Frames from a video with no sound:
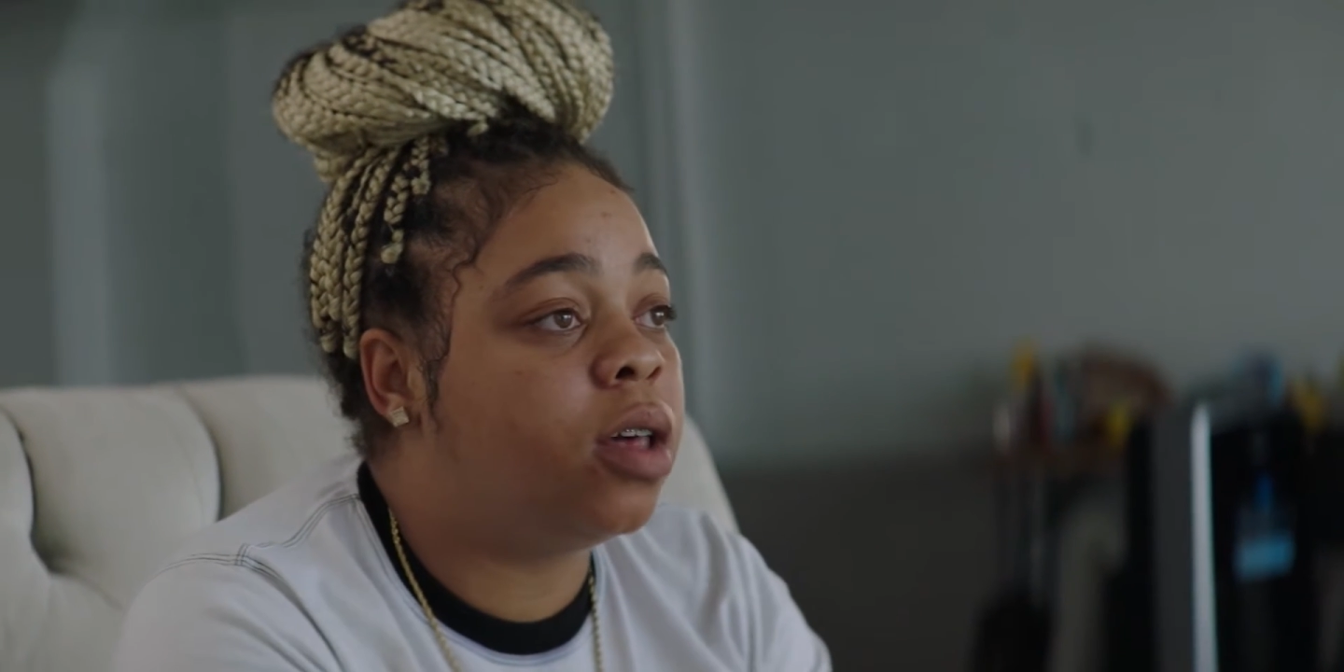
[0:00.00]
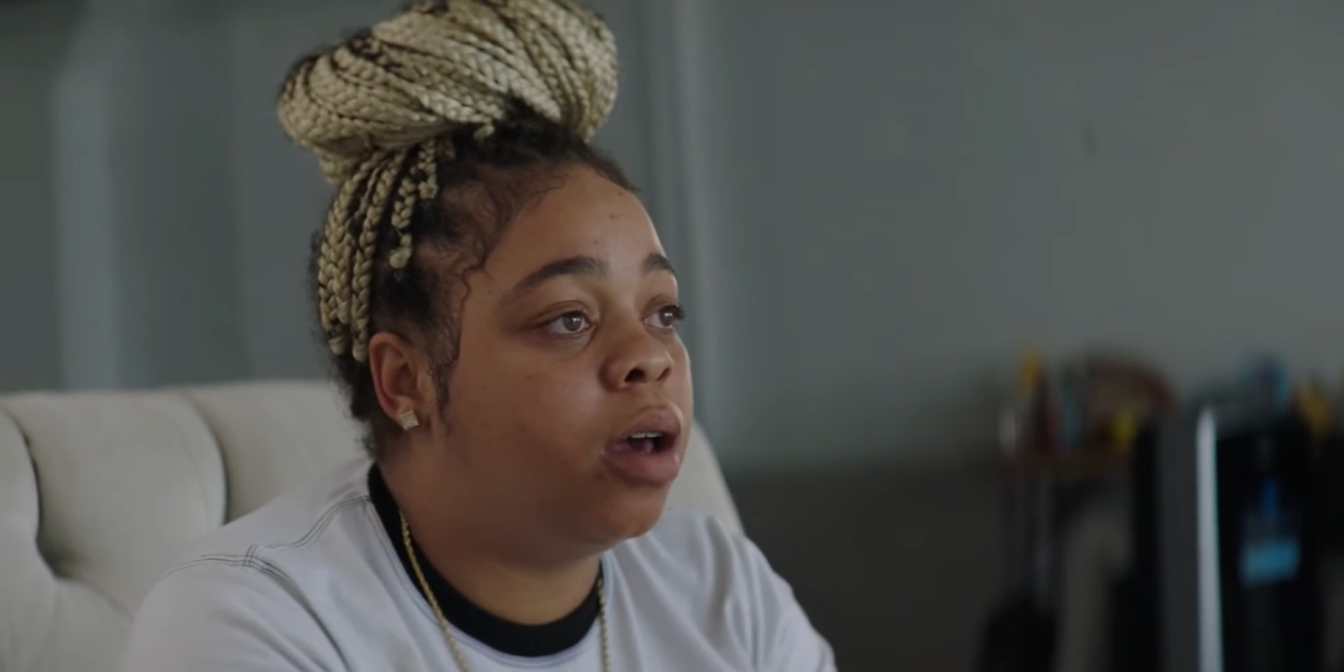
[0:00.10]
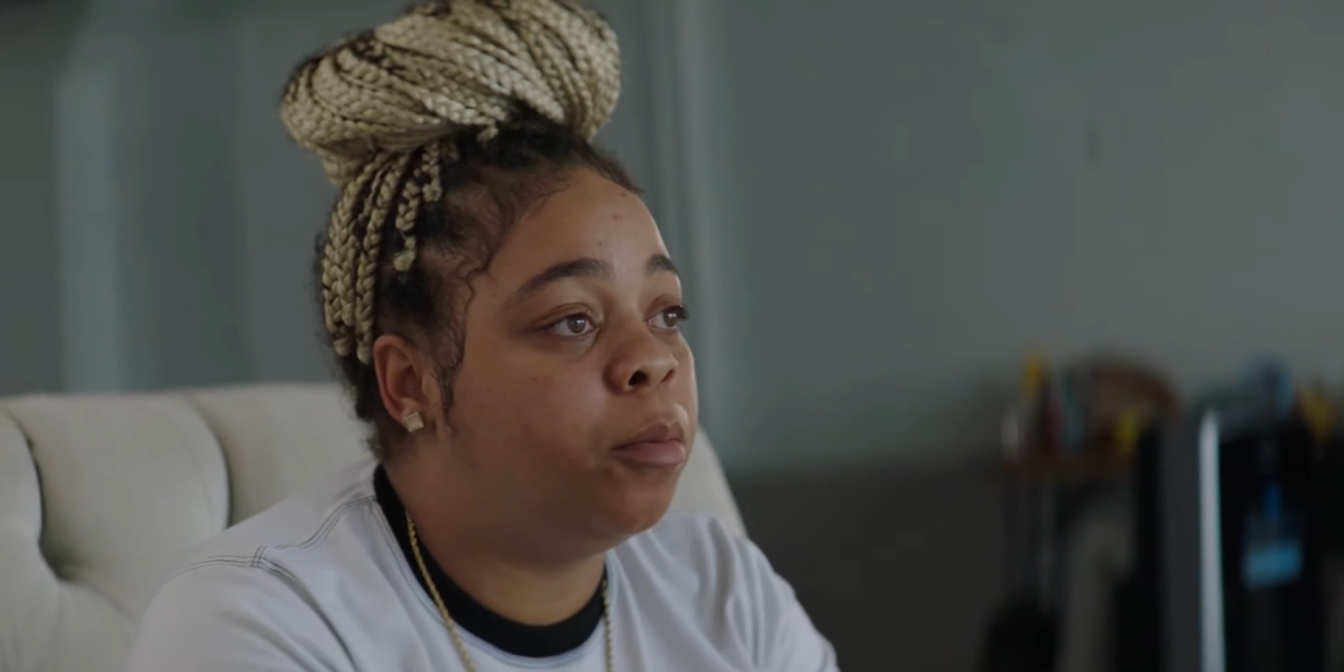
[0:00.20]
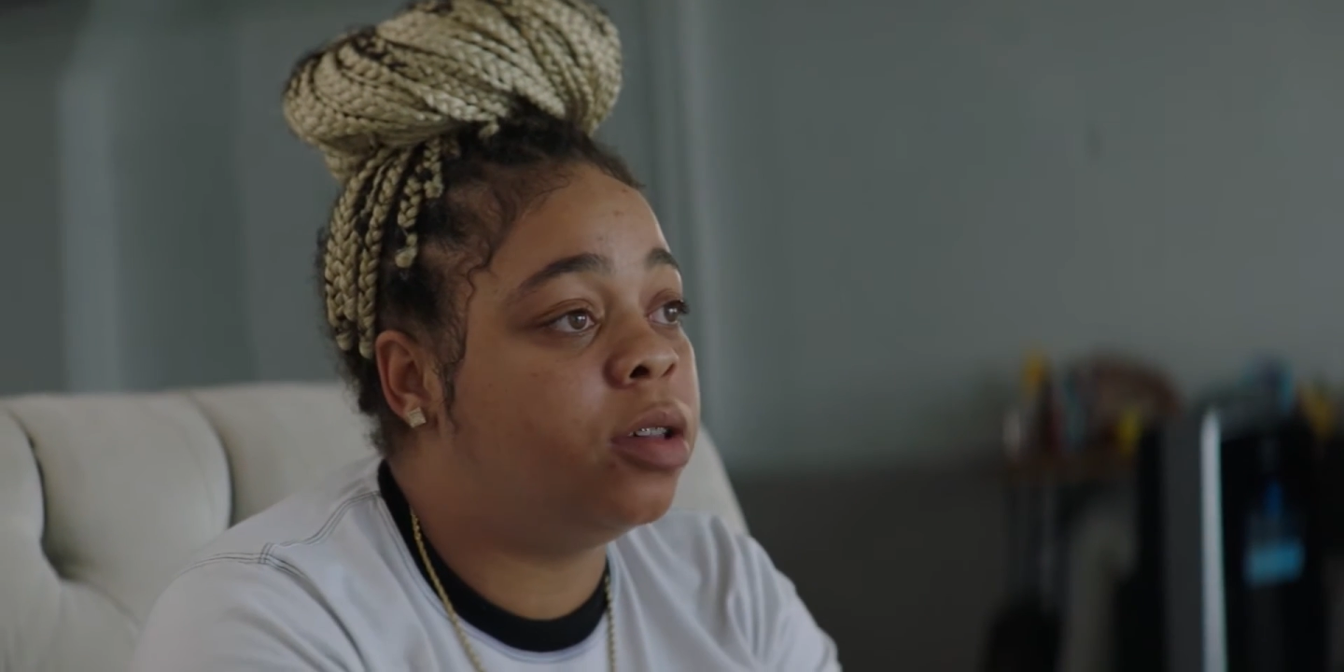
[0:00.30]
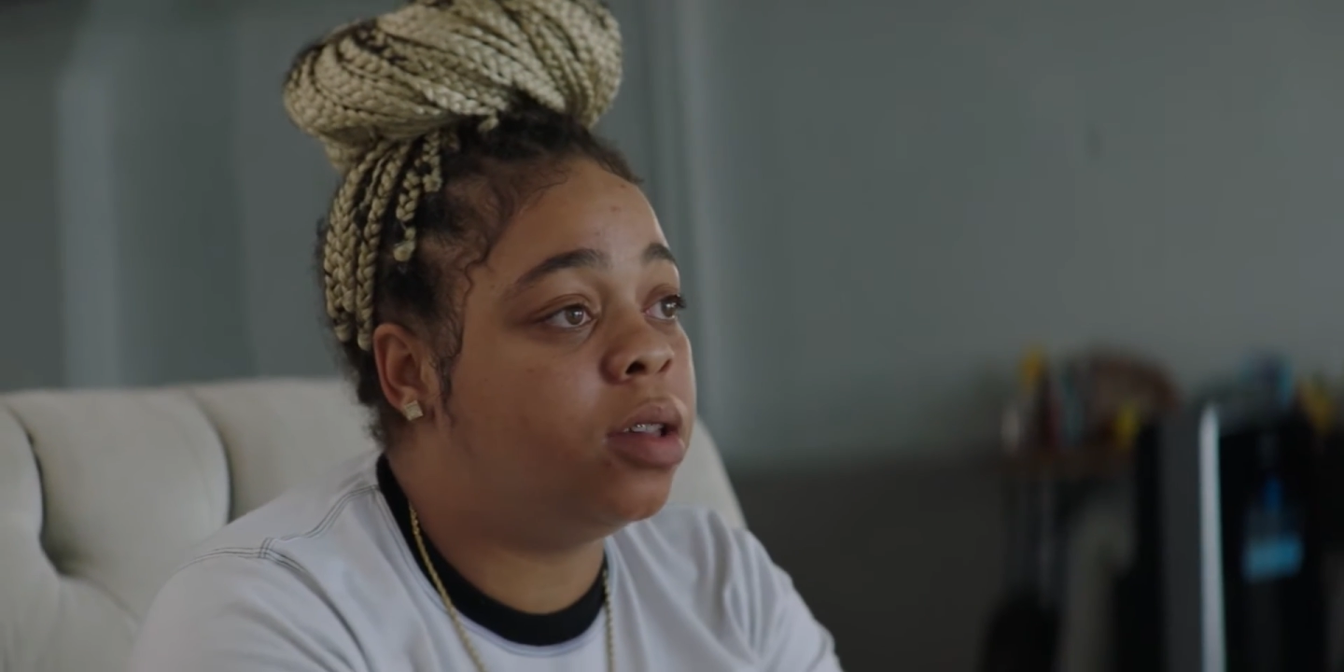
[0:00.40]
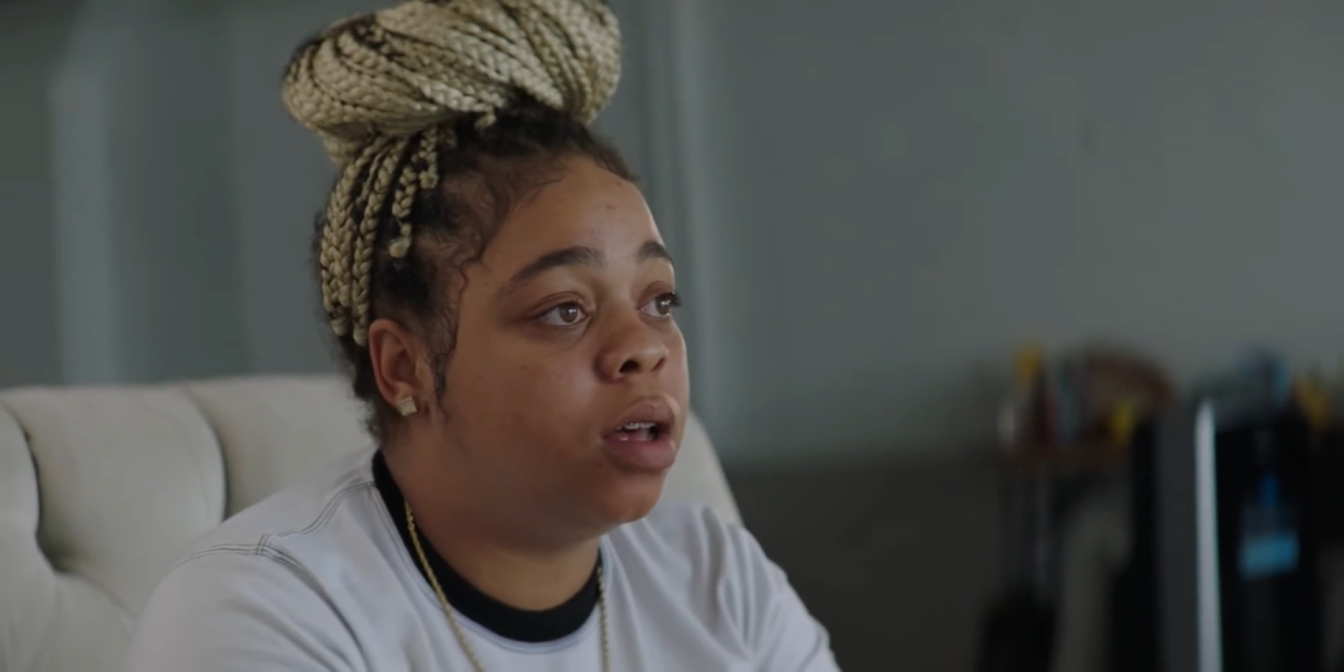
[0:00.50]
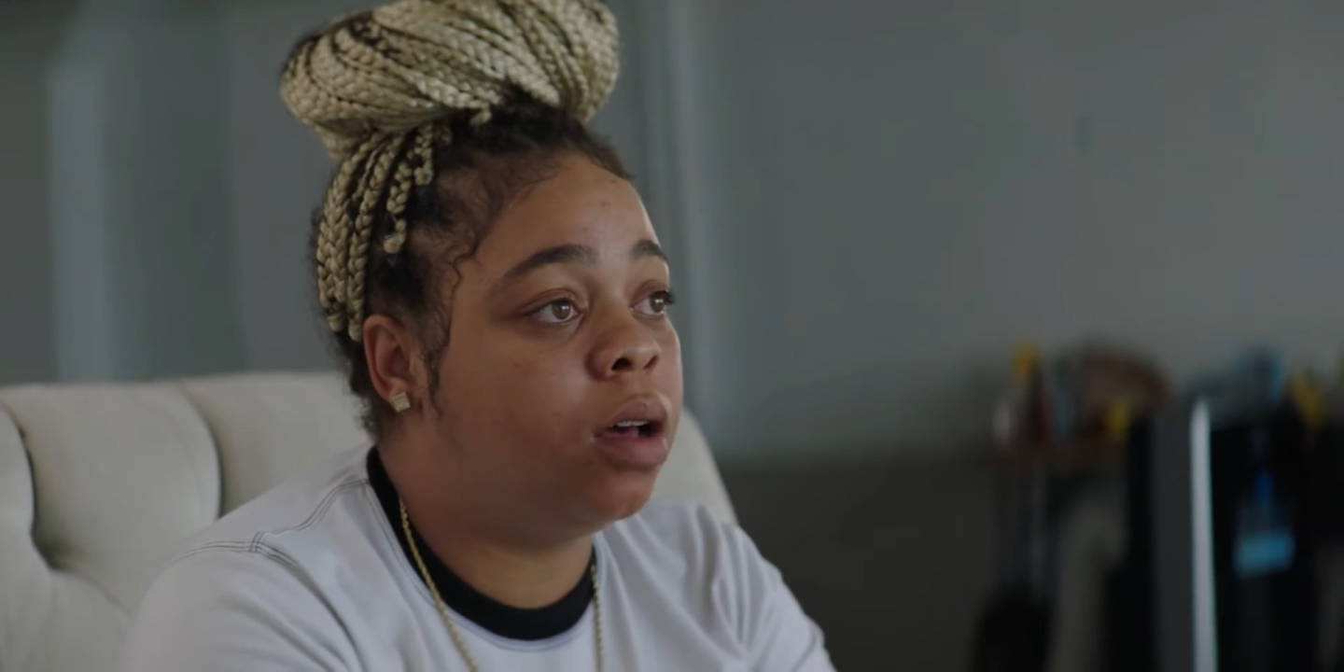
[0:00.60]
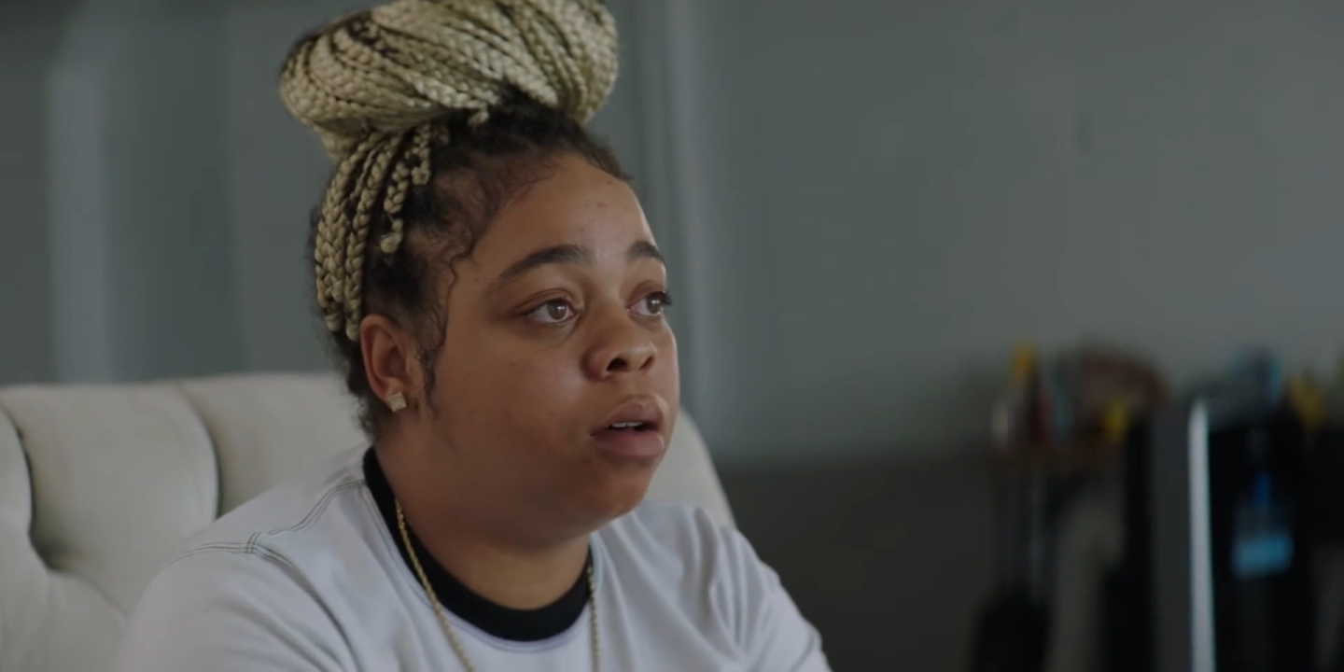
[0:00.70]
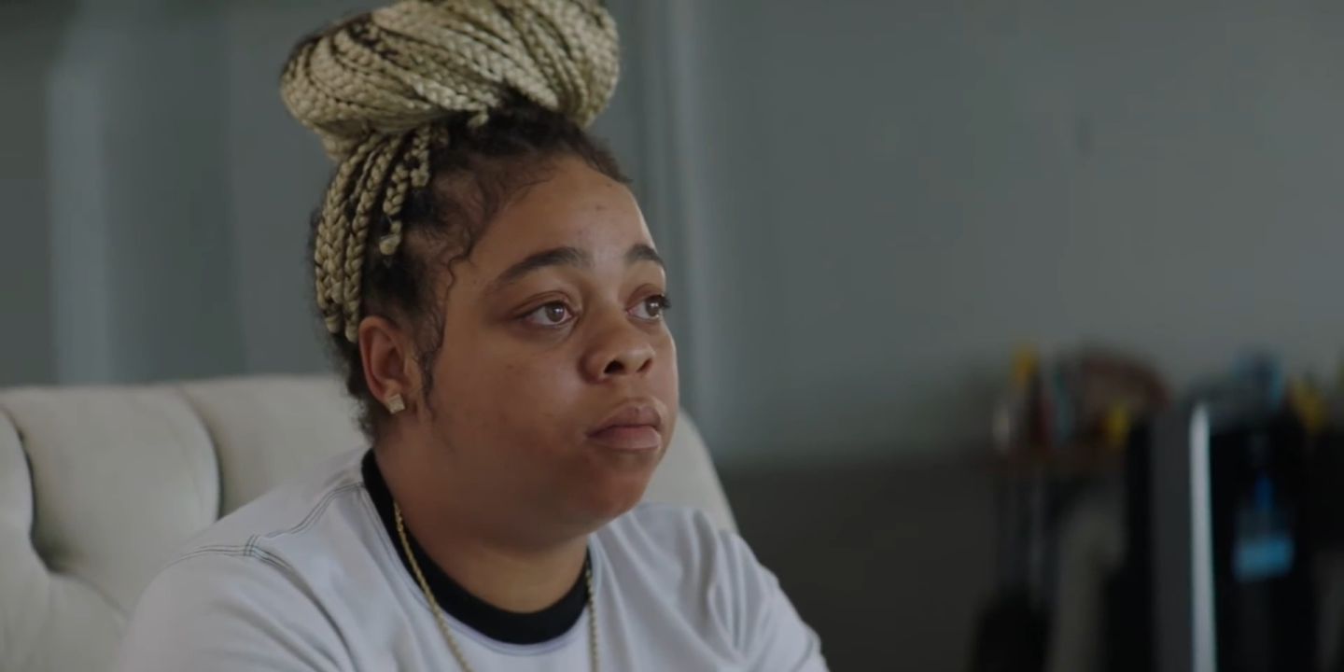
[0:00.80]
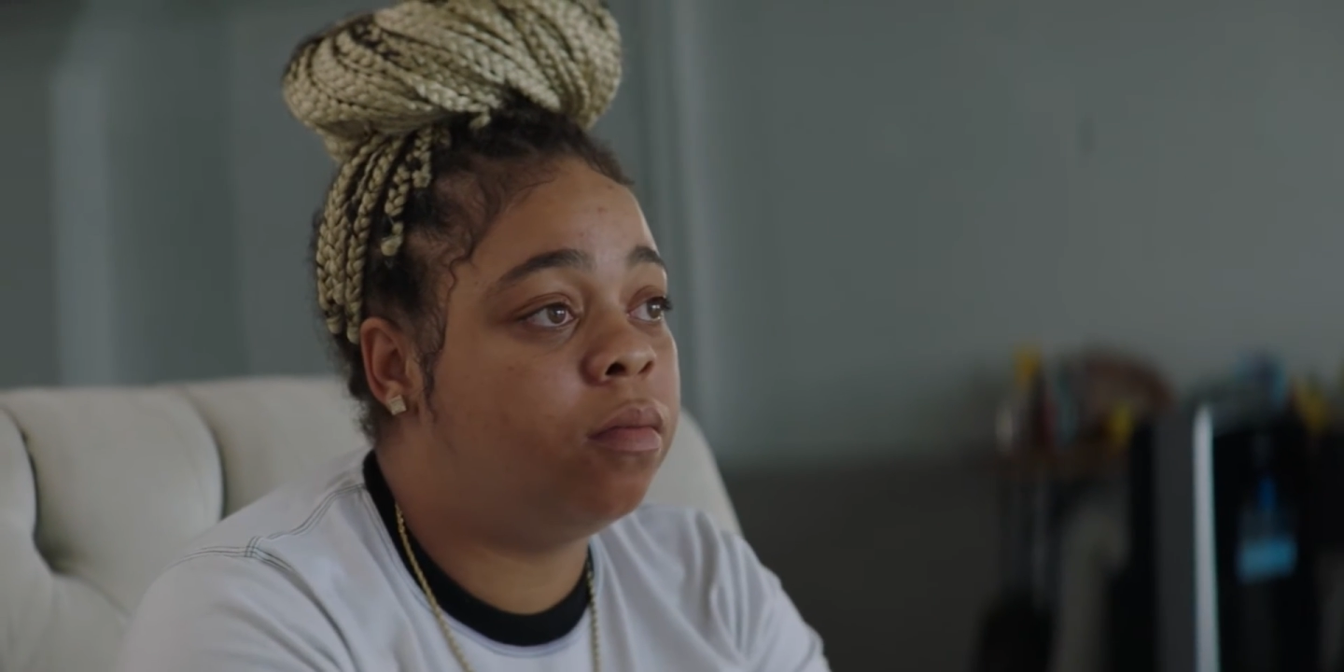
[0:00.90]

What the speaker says: cameras down,